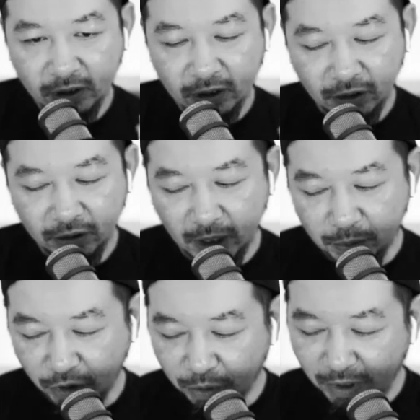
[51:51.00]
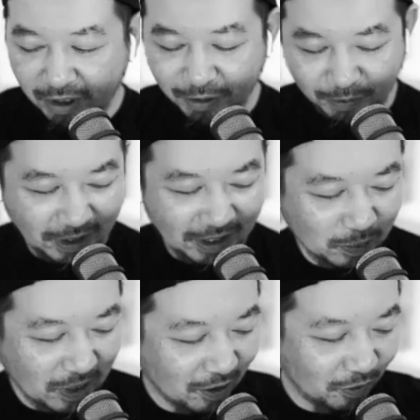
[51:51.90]
right, bro. Well, look, it's
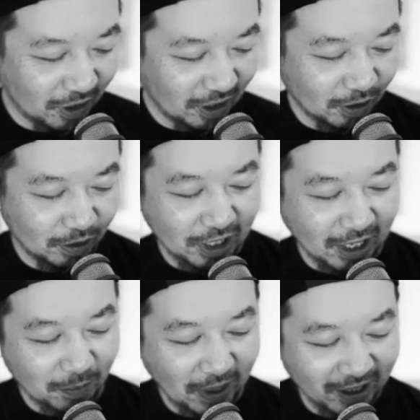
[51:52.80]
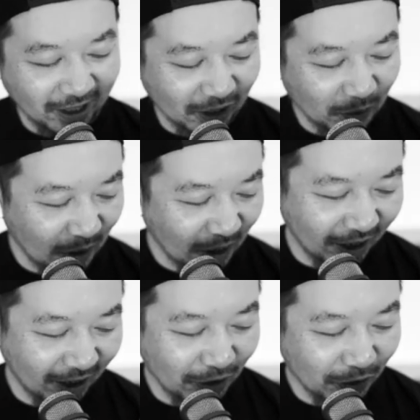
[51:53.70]
been a fucking good chat, man. Like, I
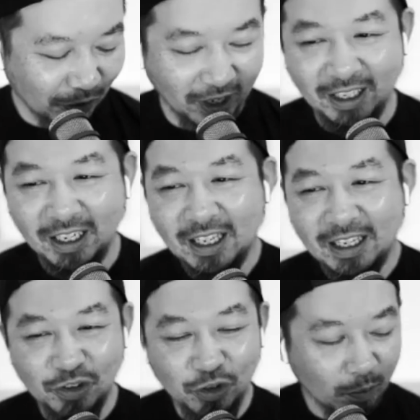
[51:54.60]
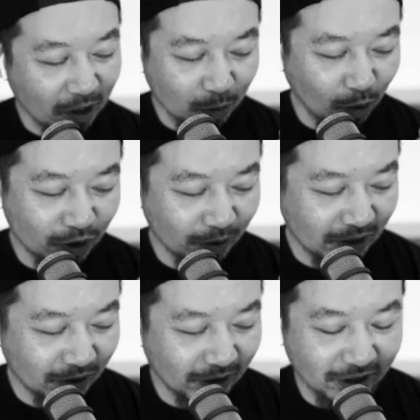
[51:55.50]
don't know. Like, there's so much more to it
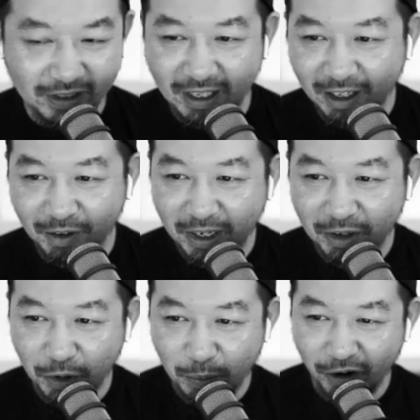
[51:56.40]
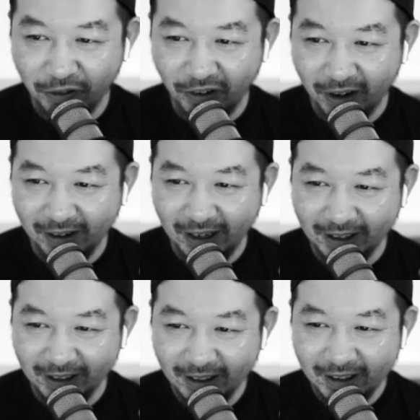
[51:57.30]
too, because like, I read all your profile.
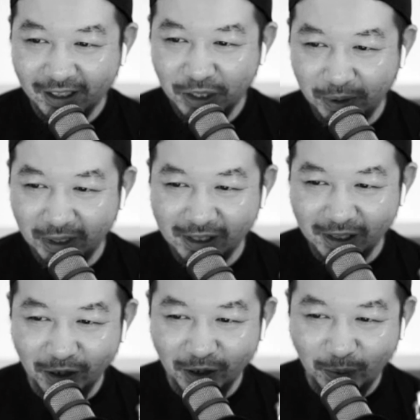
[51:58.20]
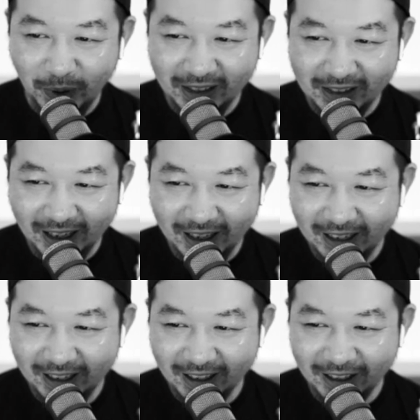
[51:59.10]
Like, you're into
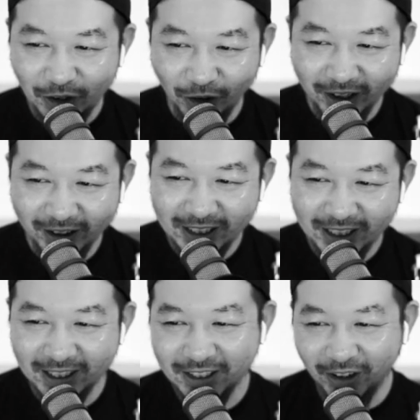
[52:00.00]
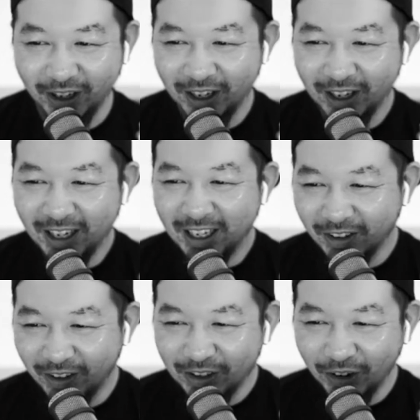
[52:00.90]
meditating and yoga and shit. Man.
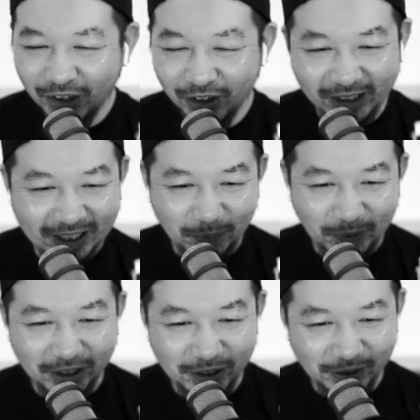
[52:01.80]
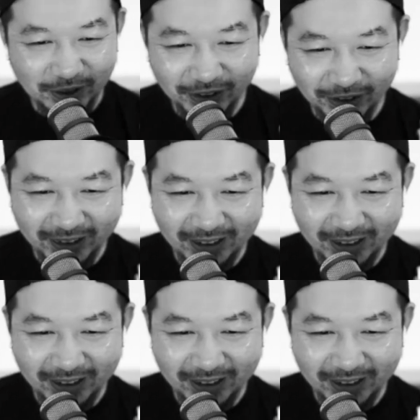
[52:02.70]
So I know you're a spiritual dude